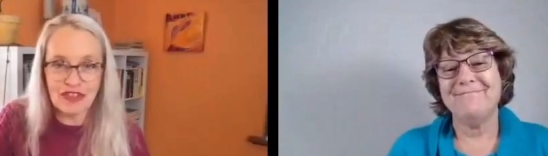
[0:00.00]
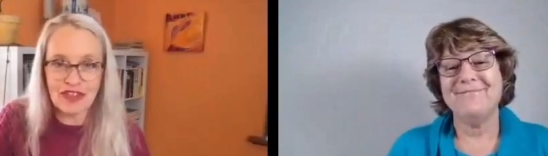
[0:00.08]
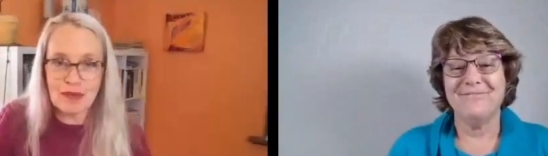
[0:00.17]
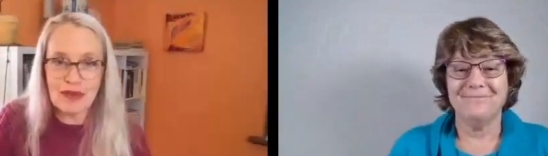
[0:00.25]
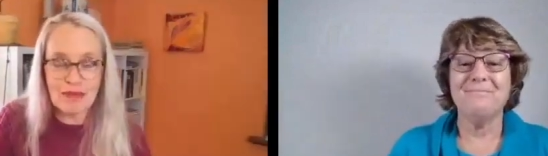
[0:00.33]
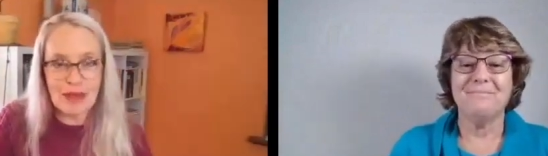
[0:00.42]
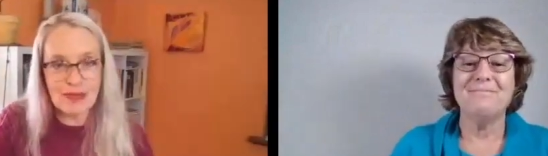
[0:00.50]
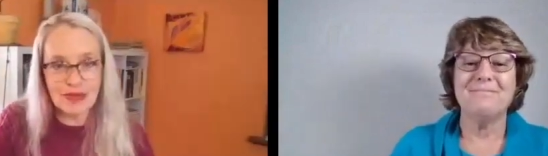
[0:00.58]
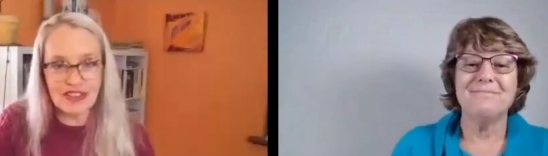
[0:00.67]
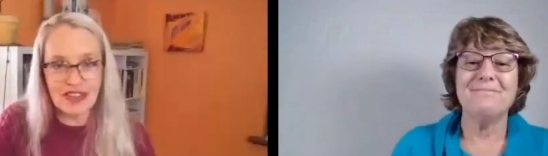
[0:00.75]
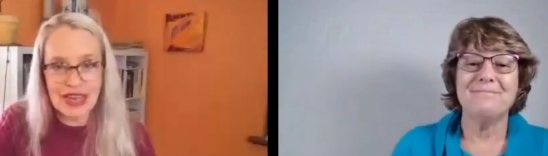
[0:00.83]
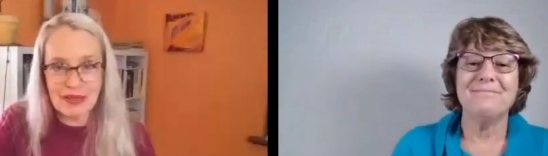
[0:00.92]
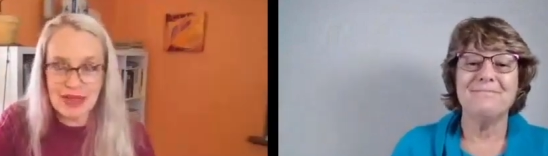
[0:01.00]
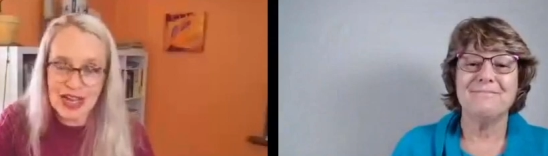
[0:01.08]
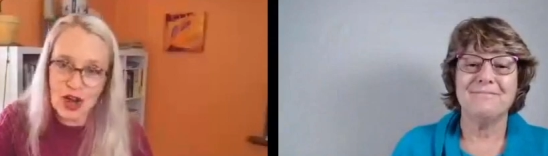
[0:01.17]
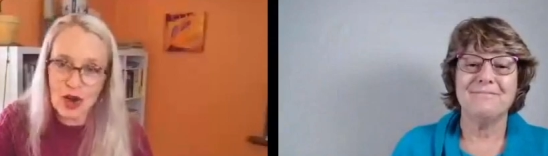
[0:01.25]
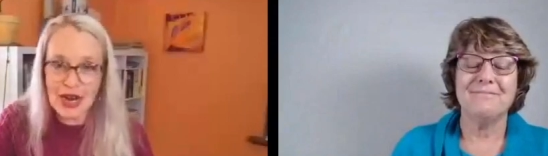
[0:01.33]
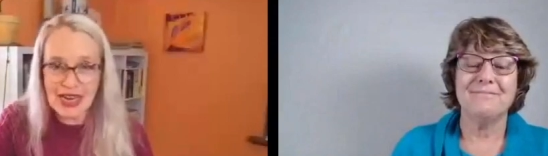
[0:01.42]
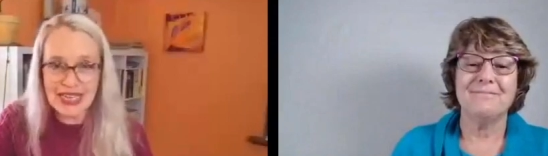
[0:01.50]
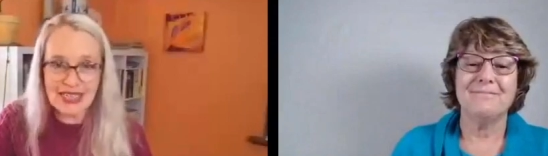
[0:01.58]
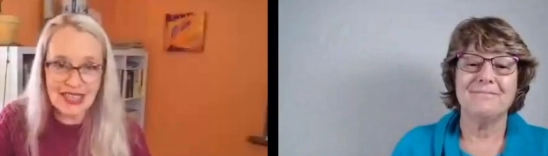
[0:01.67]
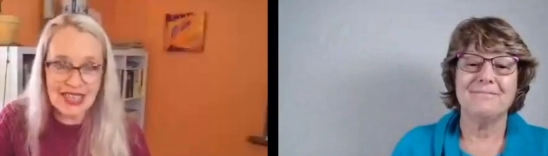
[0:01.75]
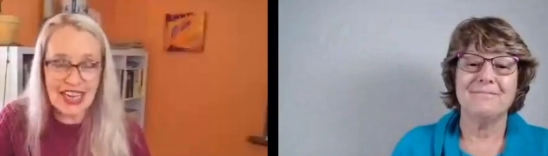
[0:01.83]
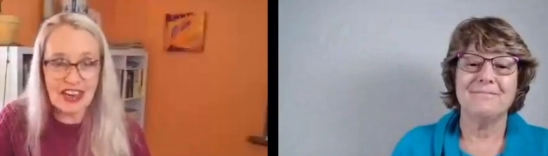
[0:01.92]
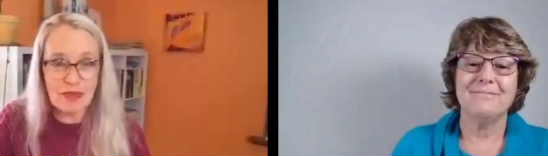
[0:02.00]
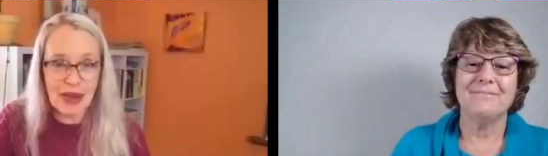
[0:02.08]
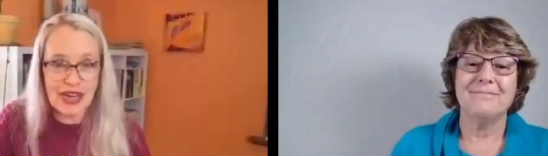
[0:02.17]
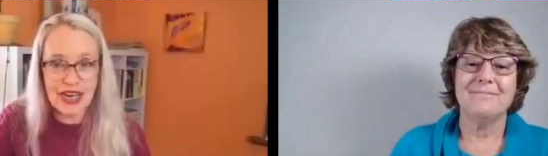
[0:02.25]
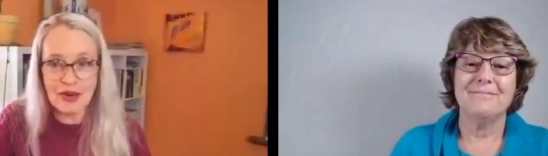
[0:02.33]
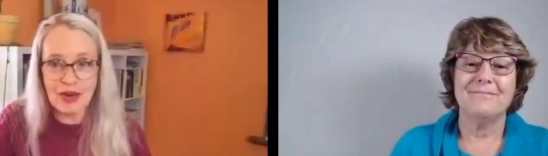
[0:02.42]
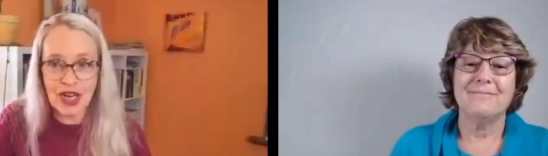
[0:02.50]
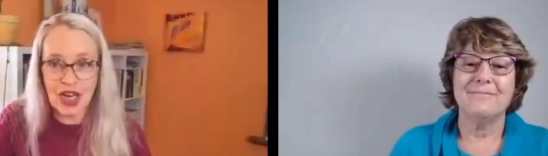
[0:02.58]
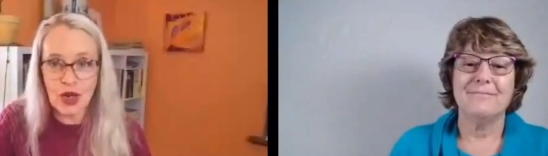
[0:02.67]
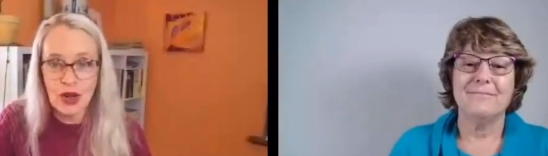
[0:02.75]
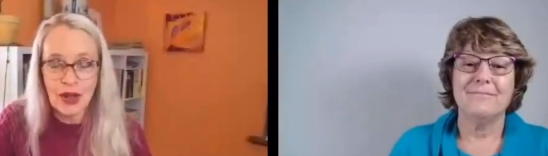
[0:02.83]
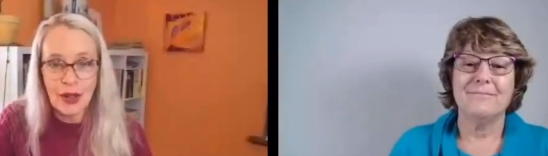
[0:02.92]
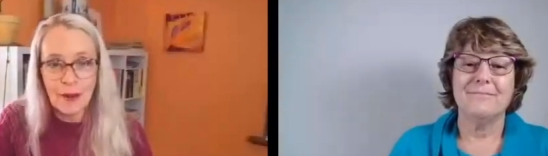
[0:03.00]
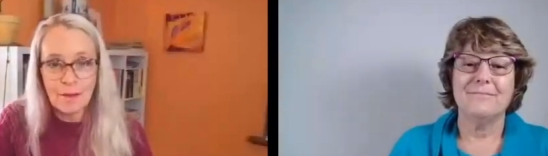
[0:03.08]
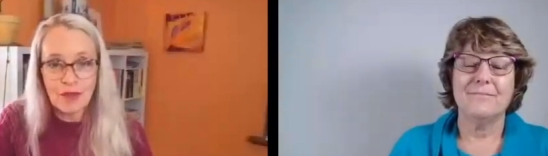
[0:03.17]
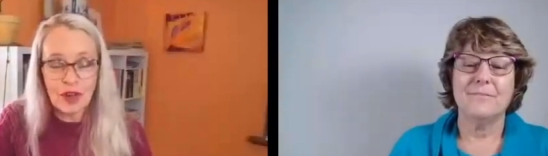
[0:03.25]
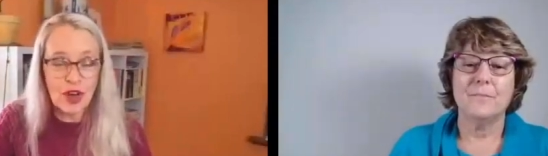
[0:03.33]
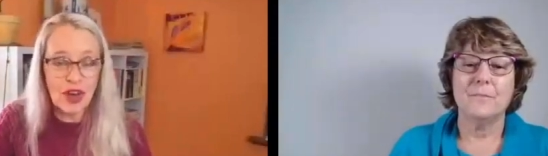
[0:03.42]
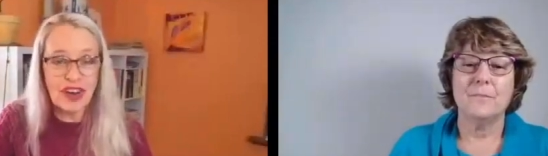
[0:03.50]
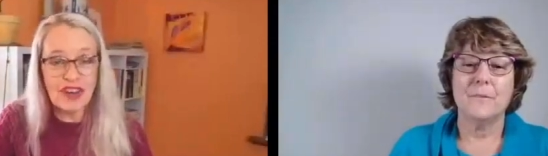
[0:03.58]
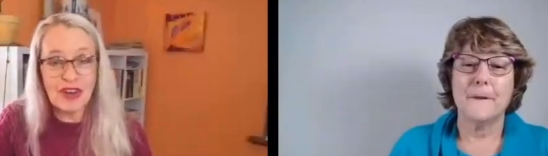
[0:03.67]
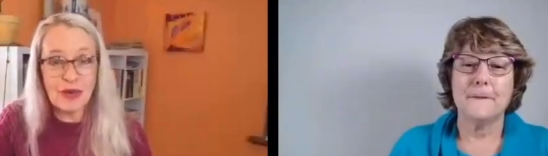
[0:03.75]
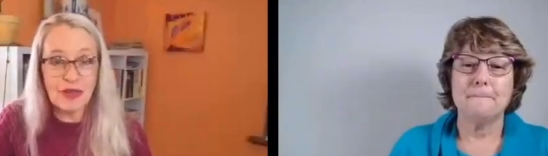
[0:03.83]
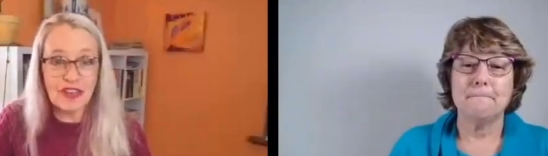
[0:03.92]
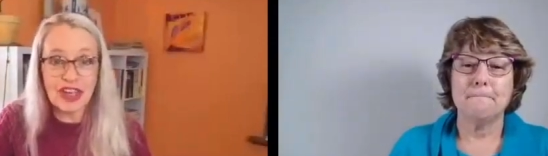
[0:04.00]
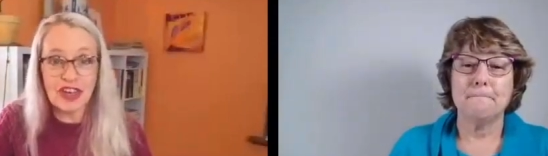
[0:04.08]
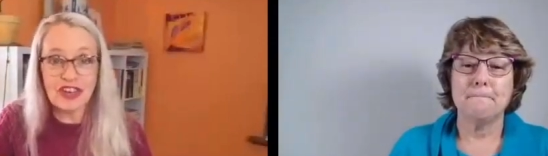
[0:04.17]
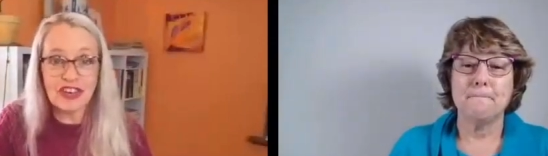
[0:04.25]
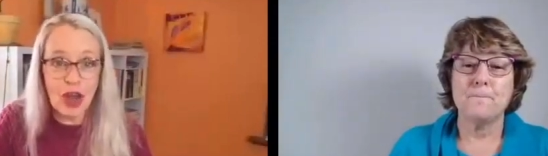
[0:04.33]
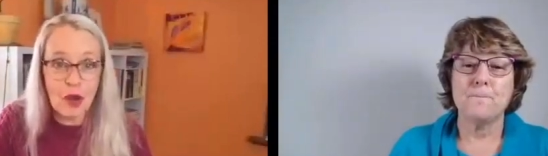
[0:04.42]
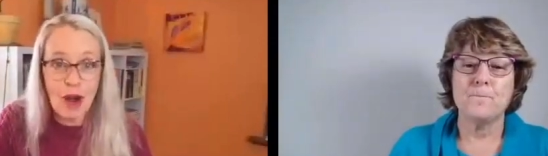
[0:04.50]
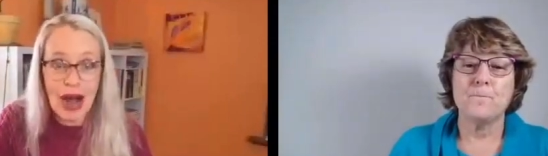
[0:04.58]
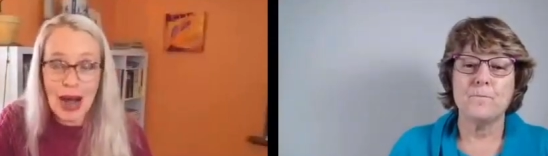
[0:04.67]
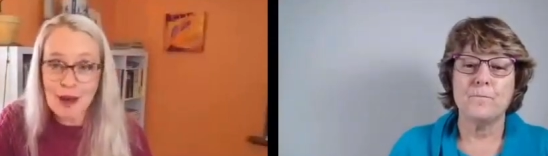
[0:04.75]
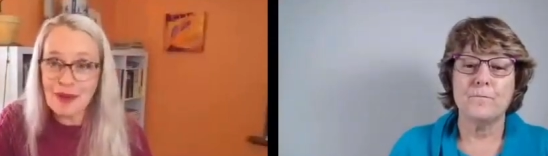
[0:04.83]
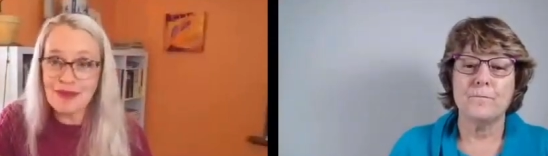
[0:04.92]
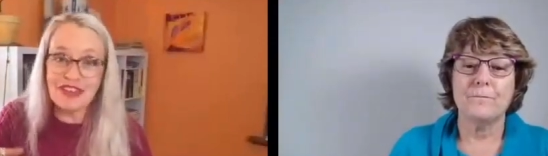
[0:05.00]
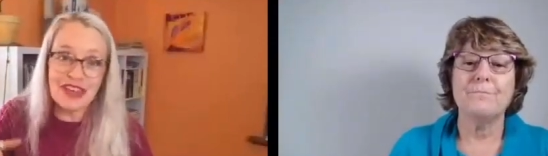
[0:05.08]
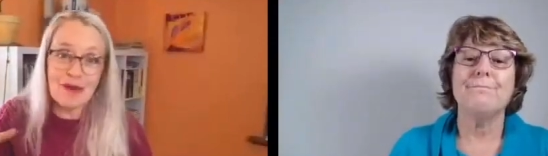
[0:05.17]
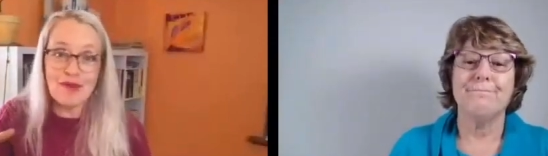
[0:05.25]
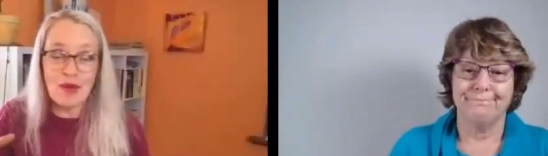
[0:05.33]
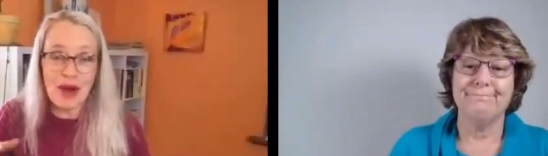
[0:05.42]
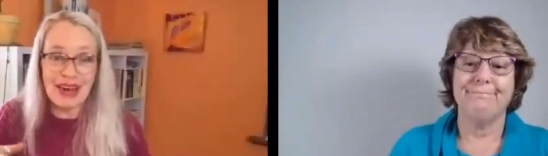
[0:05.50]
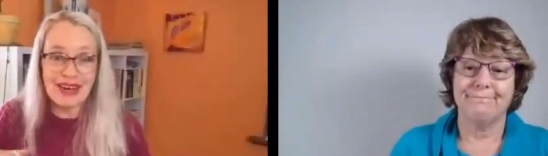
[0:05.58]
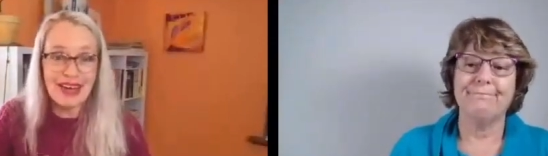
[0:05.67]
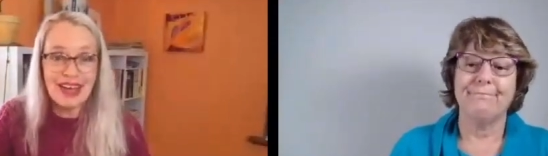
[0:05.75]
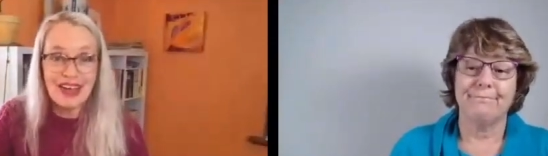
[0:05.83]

Speaker 1: So many people say to me, Oh, I'd like to teach, but I don't know, you know, I don't know if anyone's going to show up. But it's the number one